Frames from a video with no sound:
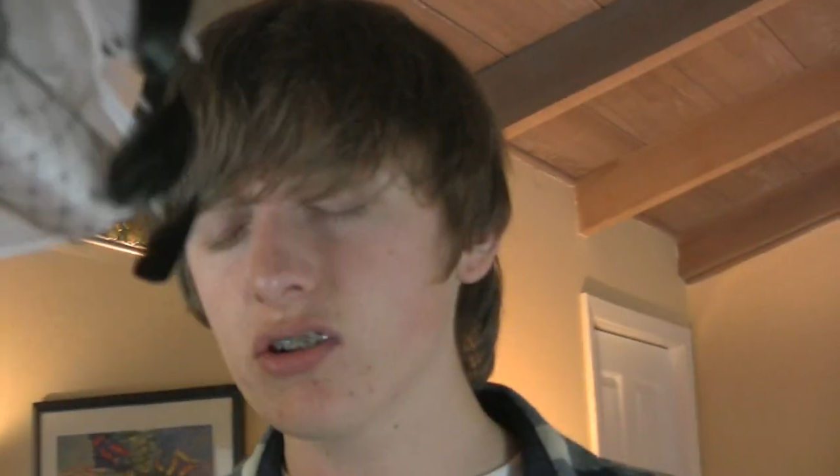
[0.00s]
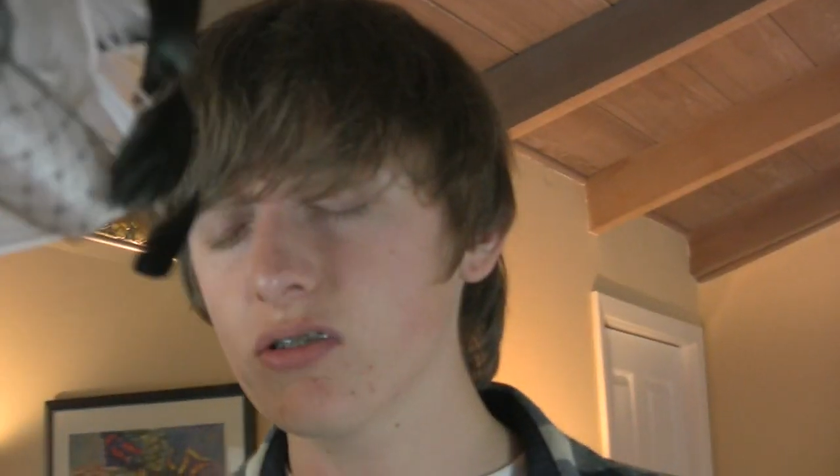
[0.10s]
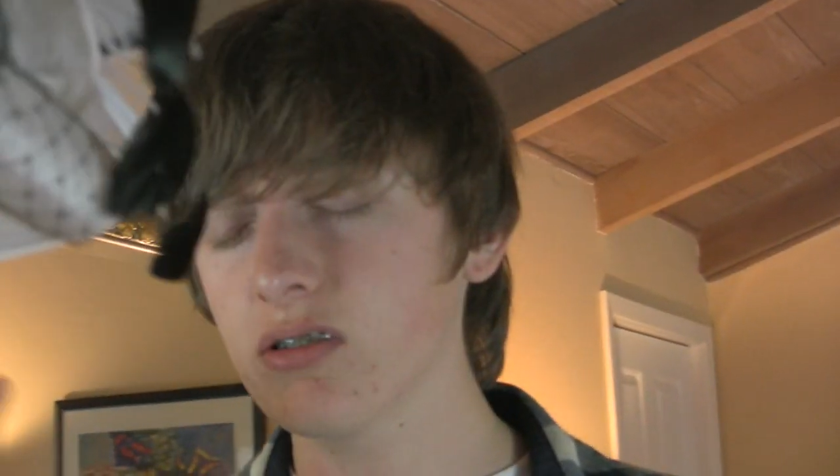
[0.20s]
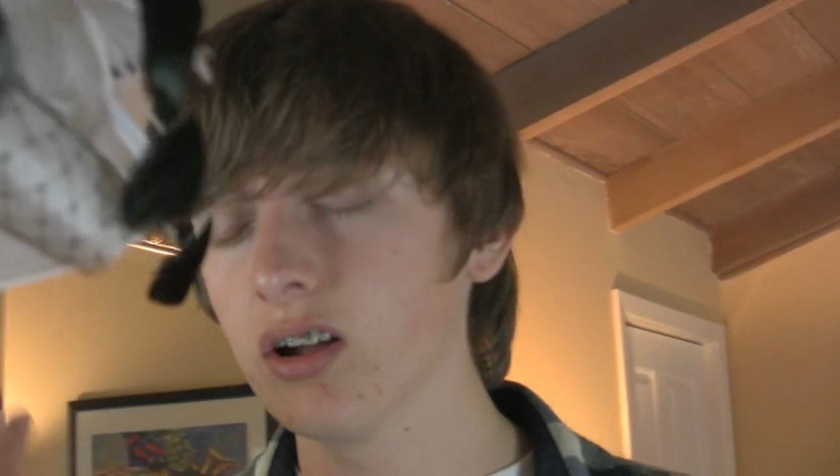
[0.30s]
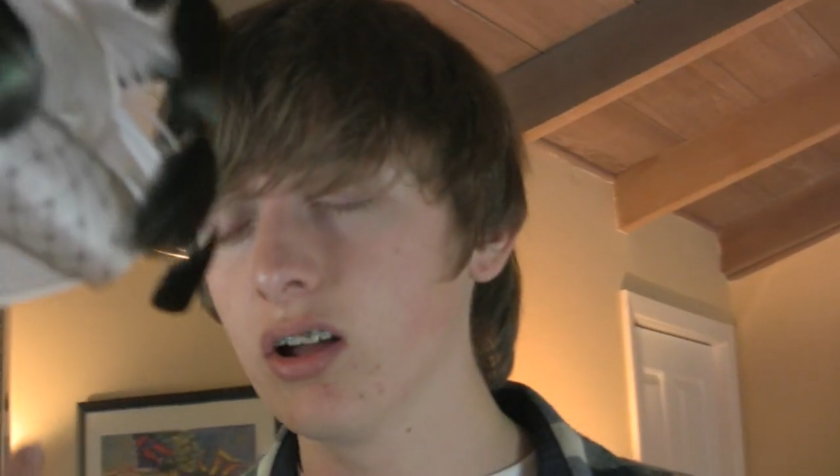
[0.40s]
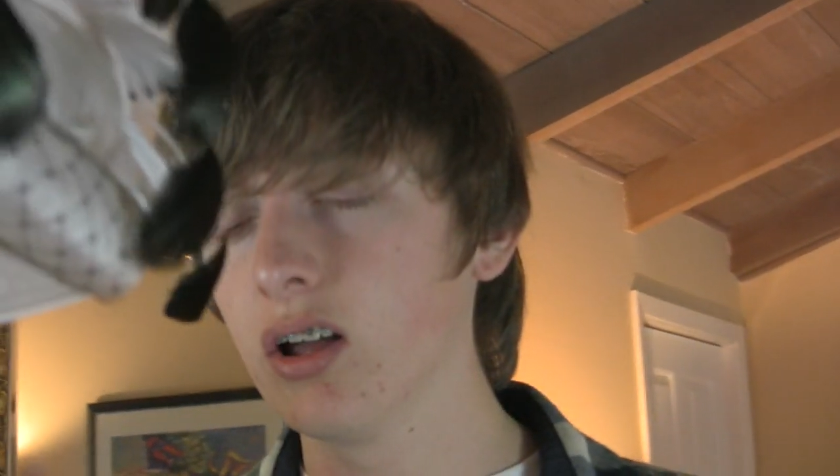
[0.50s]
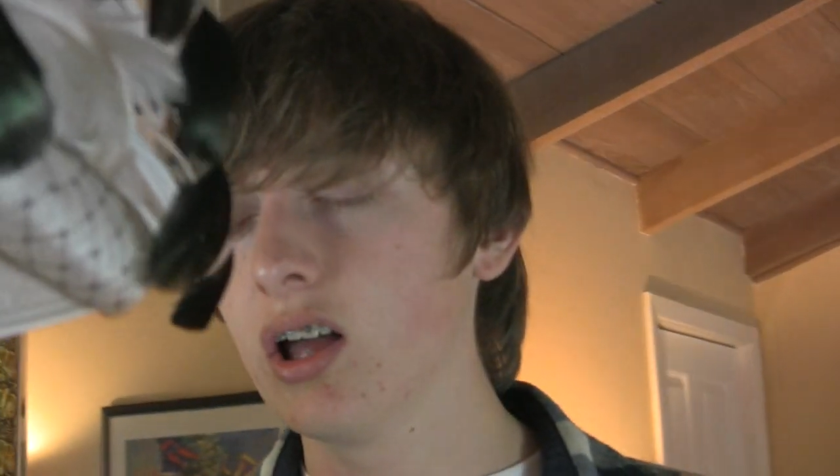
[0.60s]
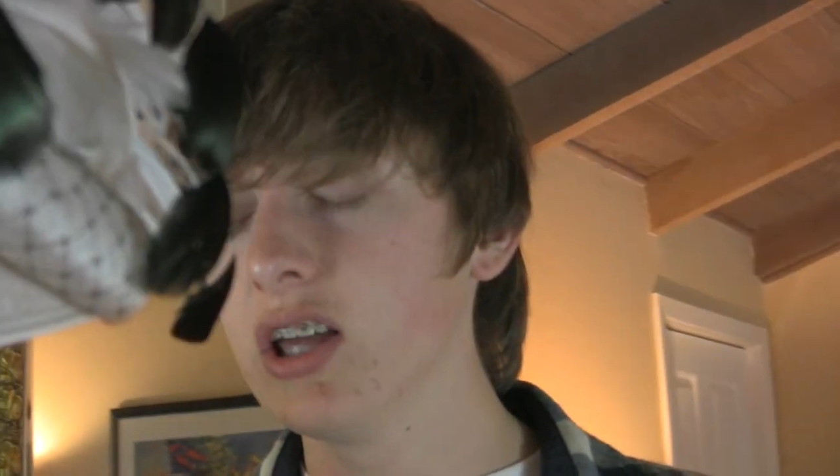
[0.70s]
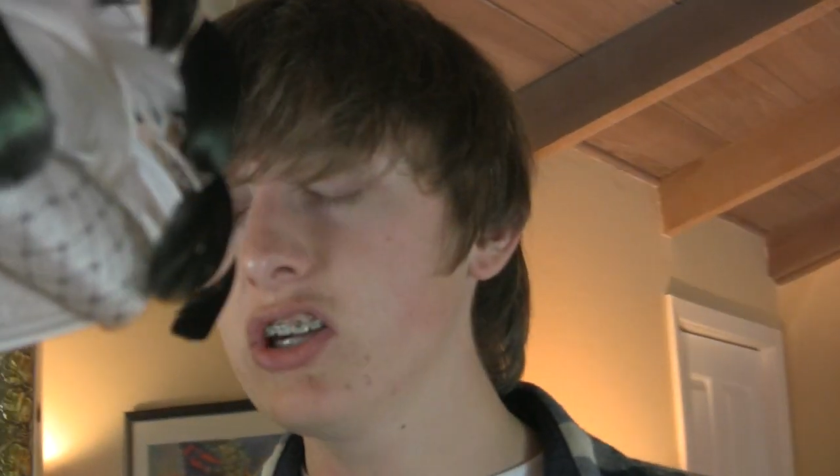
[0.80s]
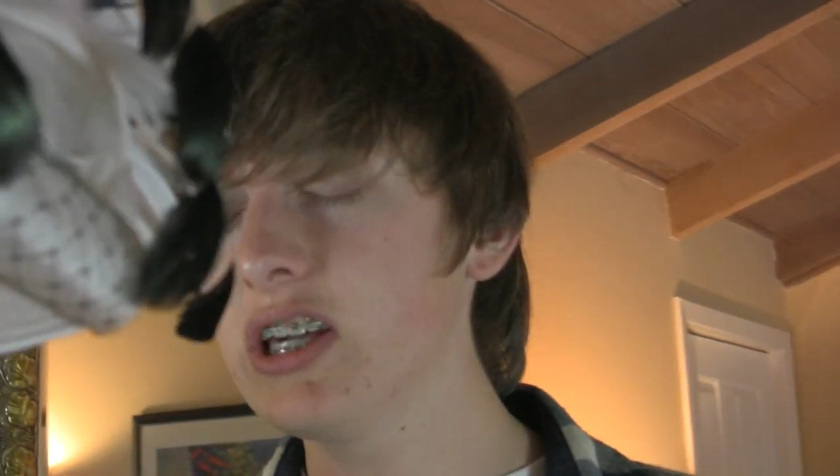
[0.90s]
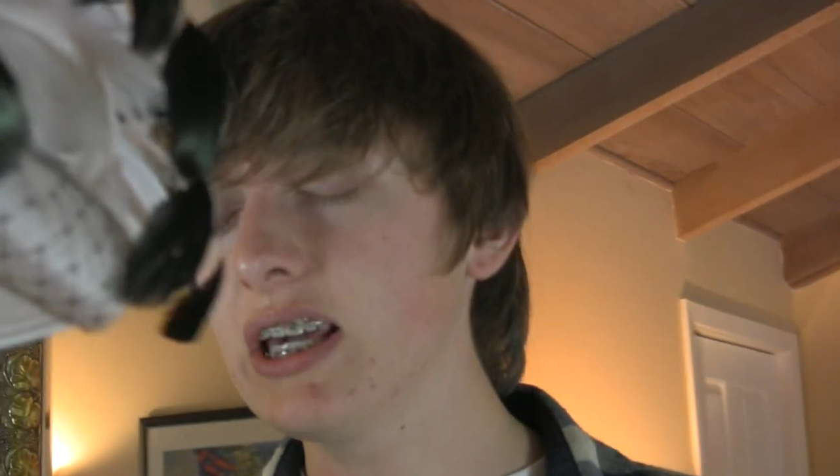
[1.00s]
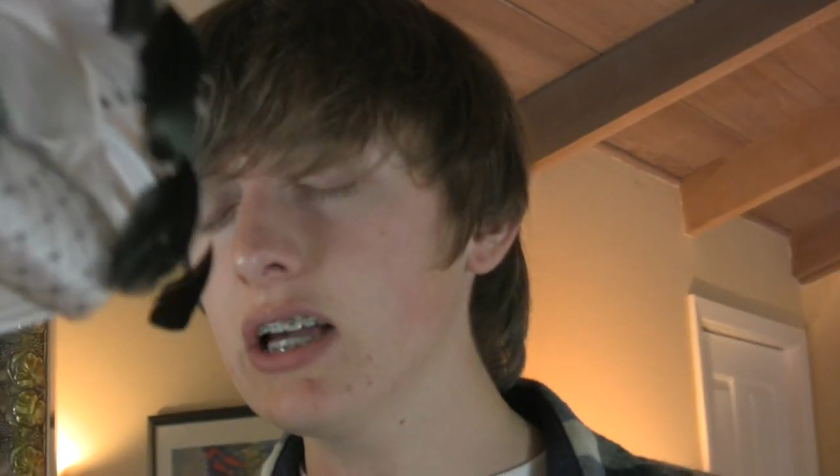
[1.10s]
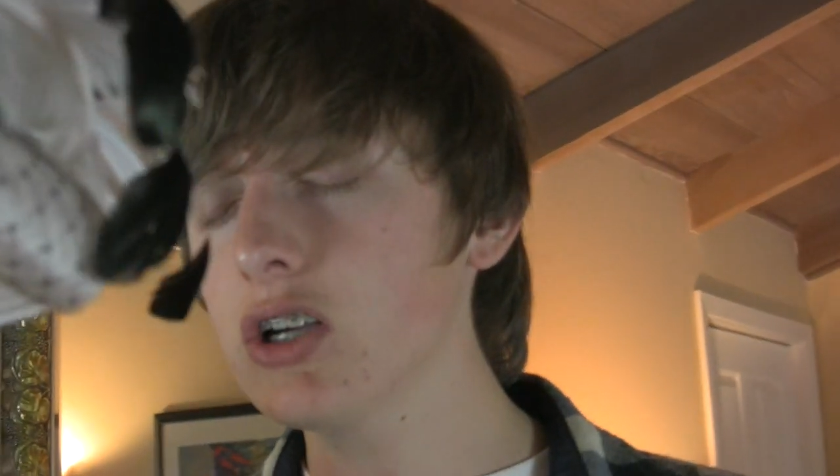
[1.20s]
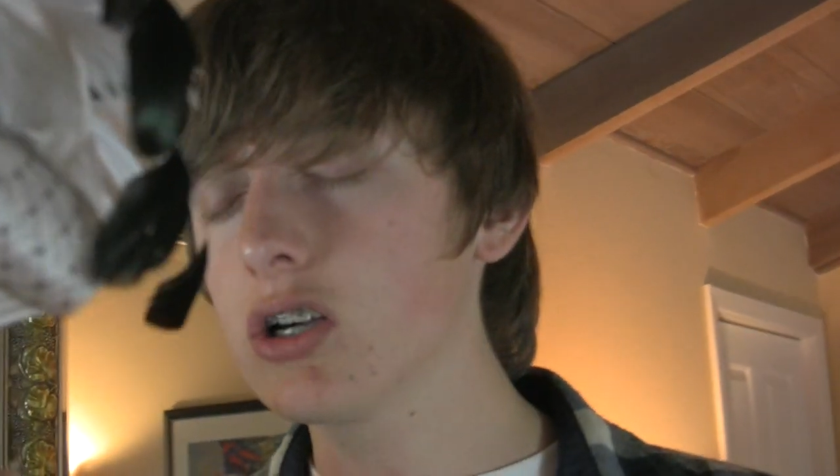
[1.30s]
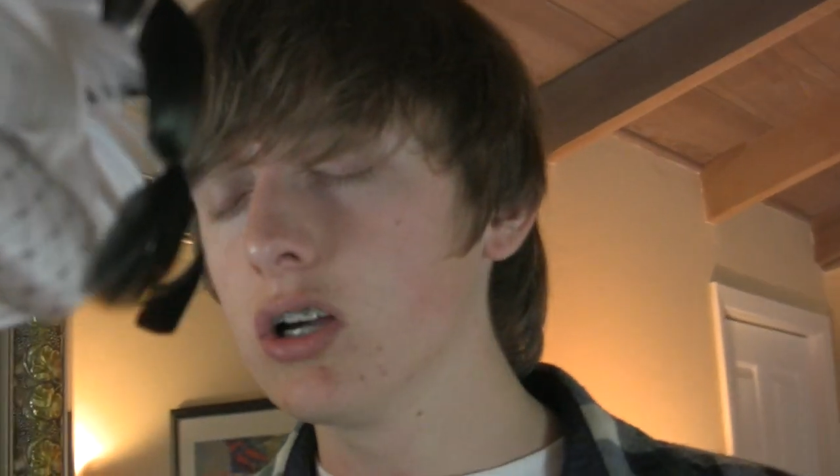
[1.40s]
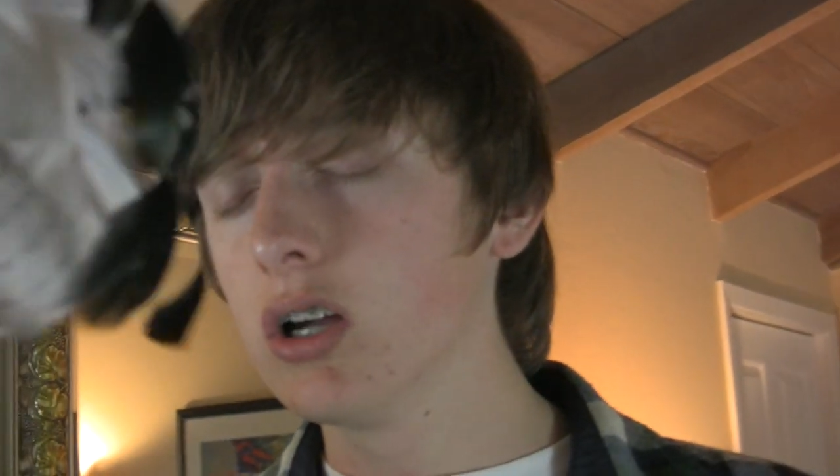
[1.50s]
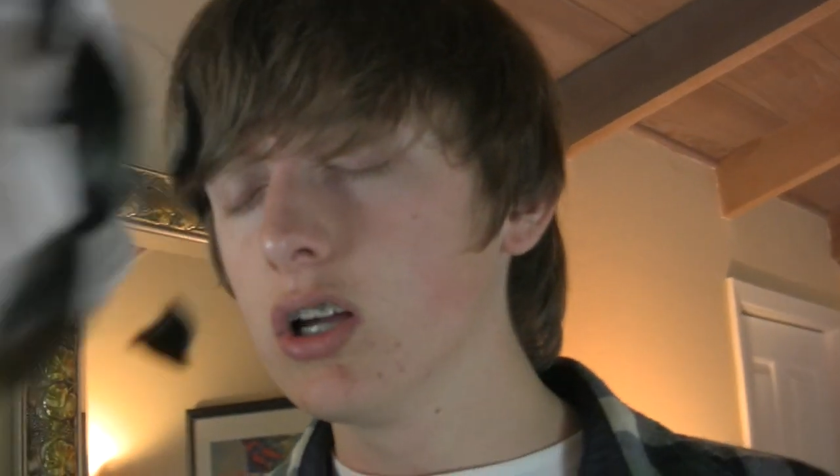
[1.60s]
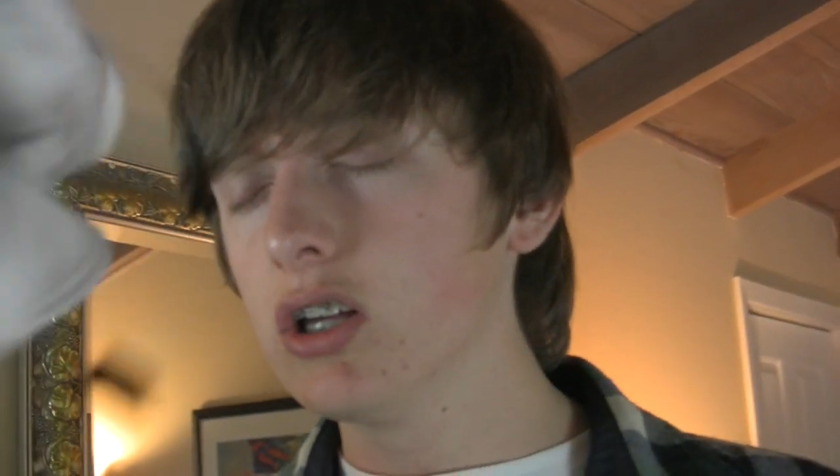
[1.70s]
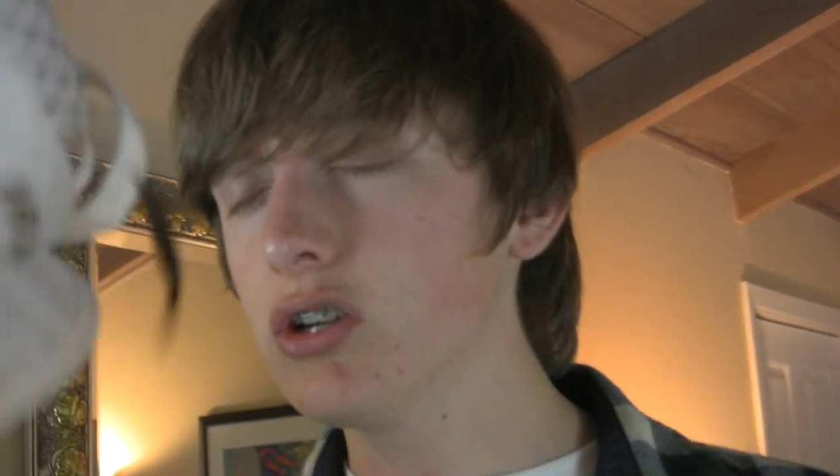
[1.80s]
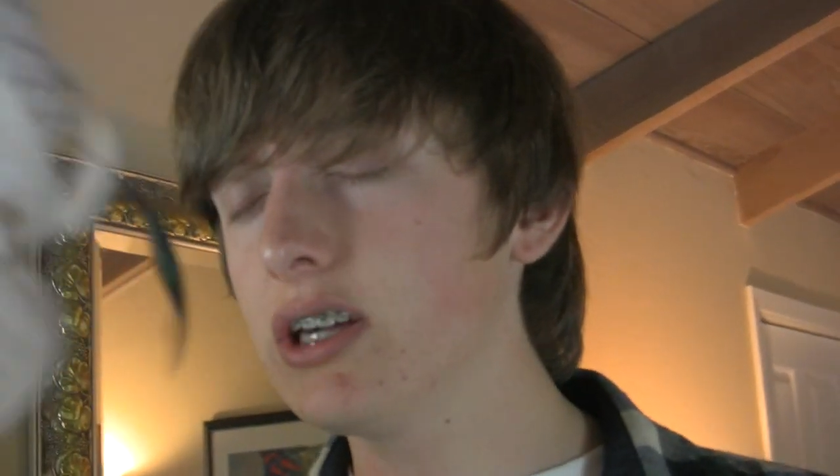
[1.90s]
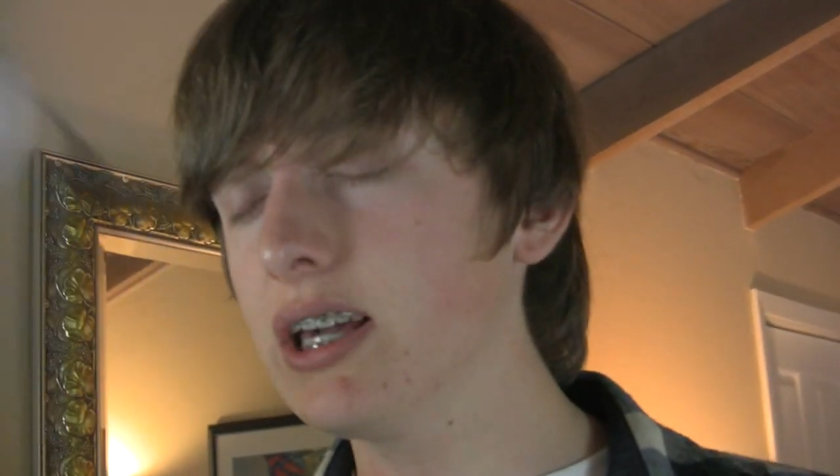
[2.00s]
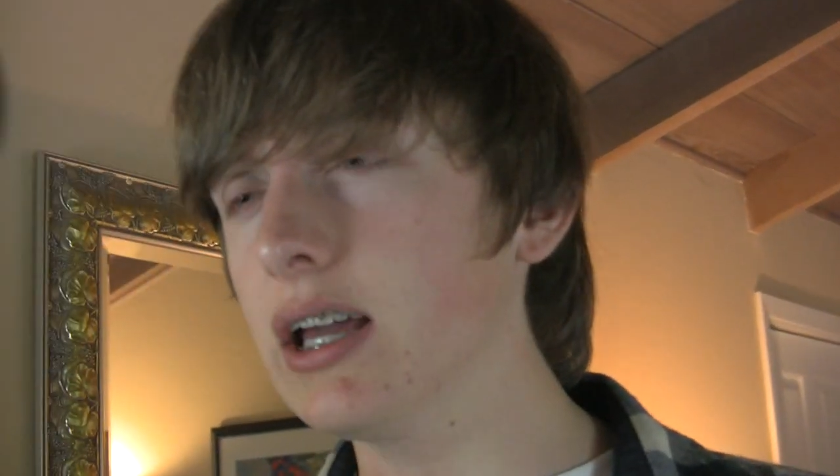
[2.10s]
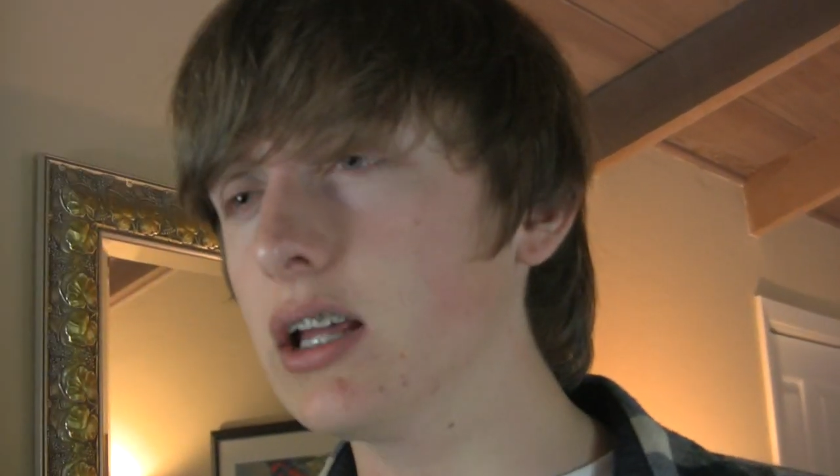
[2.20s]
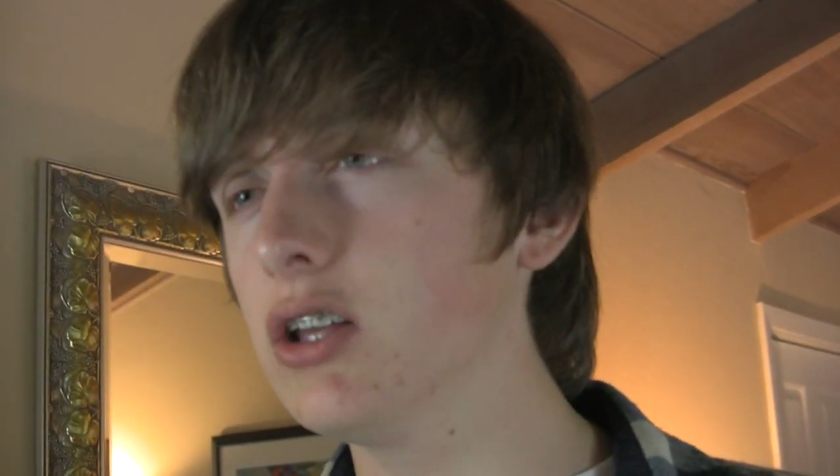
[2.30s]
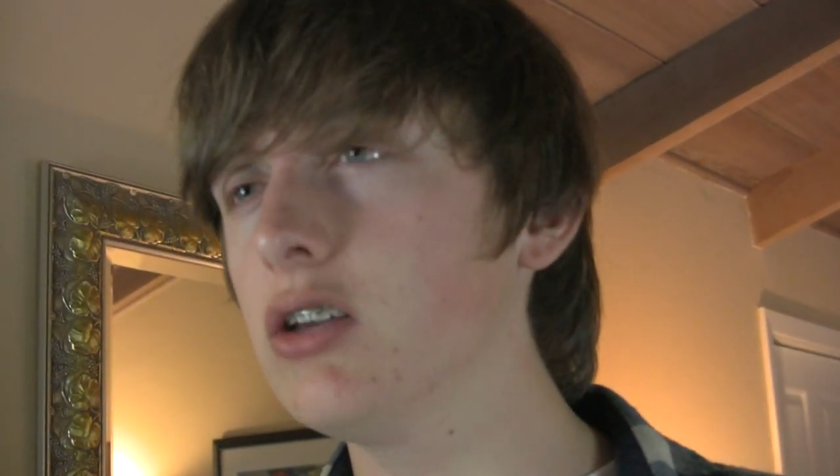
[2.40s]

You understand me? You can't, a month. You go, can't, Tommy.